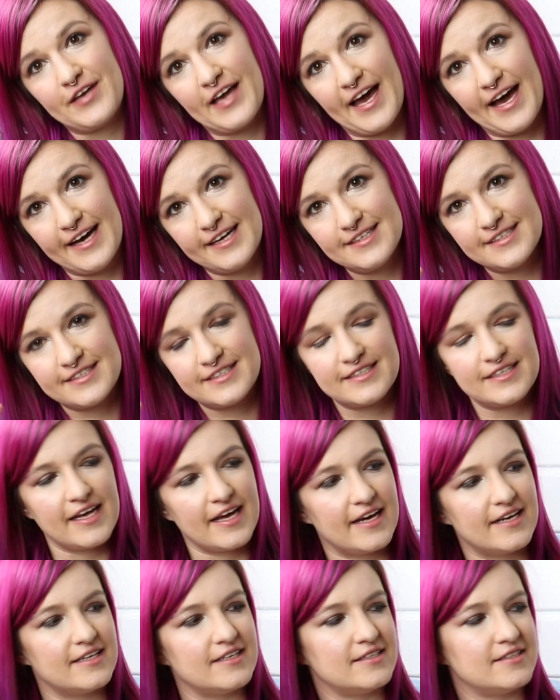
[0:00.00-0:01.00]
cats,
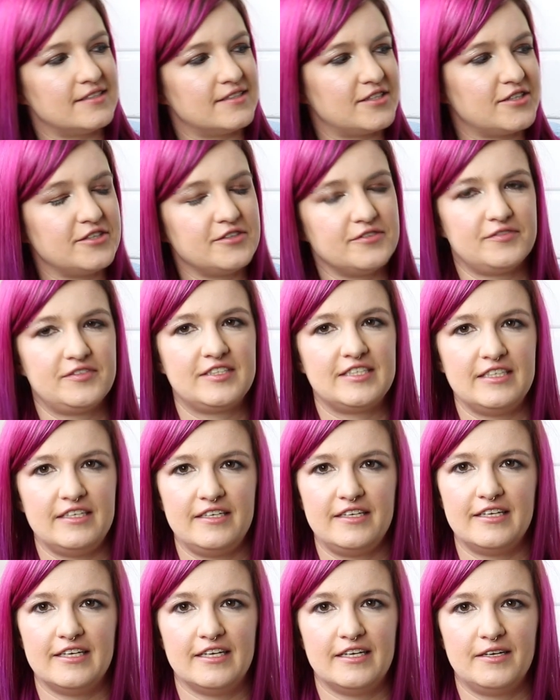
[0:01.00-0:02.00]
as you've
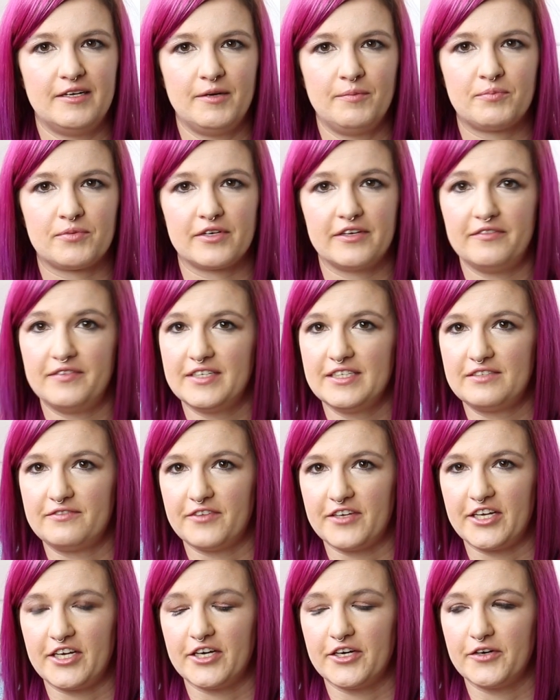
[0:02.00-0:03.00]
seen in a previous
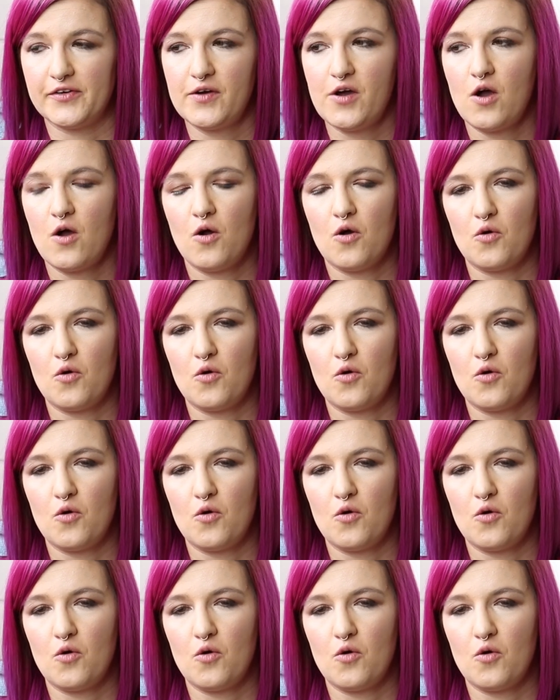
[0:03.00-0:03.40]
video.